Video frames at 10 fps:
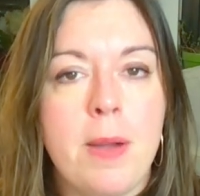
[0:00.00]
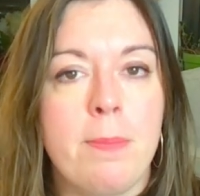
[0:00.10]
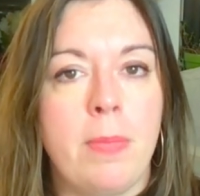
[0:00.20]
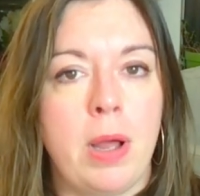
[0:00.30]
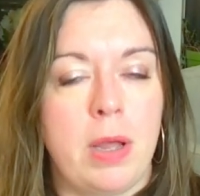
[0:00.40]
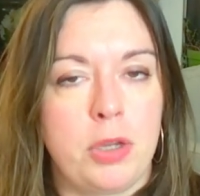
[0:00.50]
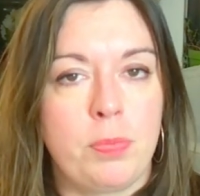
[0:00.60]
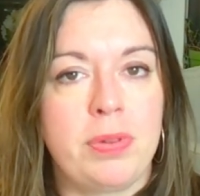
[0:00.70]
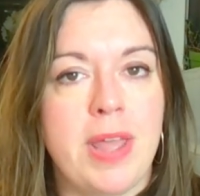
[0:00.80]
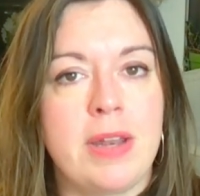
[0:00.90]

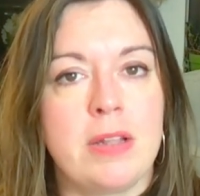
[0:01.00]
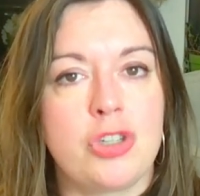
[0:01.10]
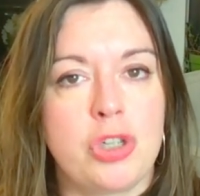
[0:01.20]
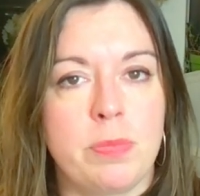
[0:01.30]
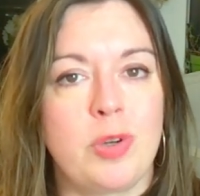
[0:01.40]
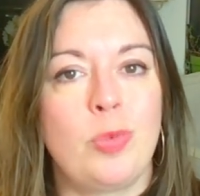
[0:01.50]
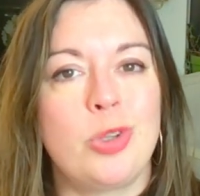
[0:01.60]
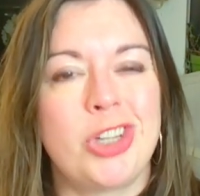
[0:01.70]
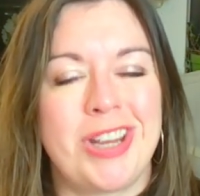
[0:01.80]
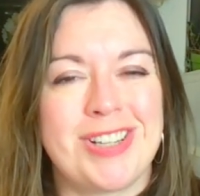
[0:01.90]
Your planet, Jupiter,
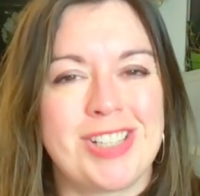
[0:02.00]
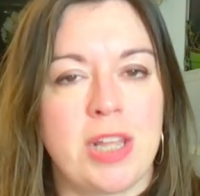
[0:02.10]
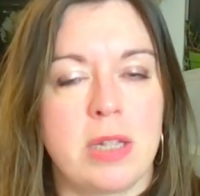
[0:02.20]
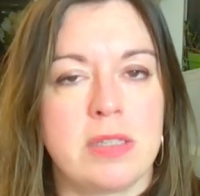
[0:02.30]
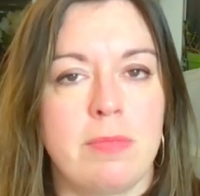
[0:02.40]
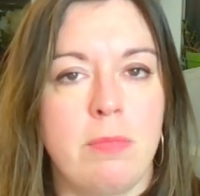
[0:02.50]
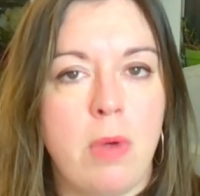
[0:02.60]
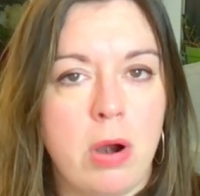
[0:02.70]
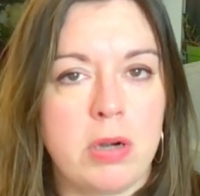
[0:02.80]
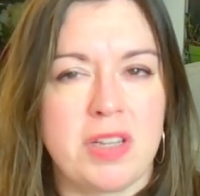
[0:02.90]
will change signs in
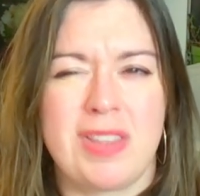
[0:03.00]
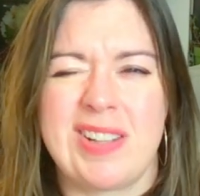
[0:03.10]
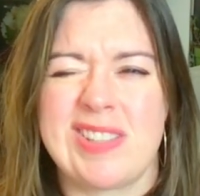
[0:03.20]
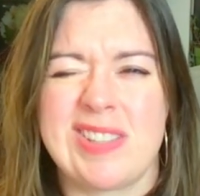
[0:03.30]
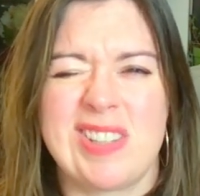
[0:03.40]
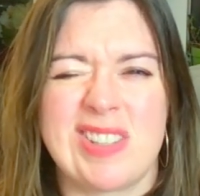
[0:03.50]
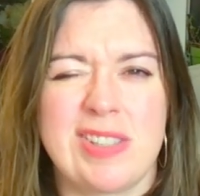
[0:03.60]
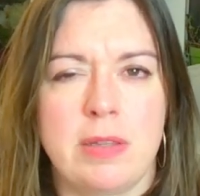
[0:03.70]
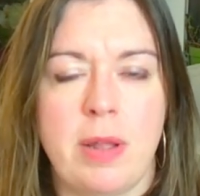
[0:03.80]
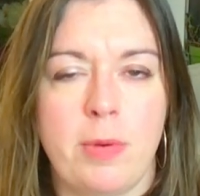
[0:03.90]
March. I think it's the 6th,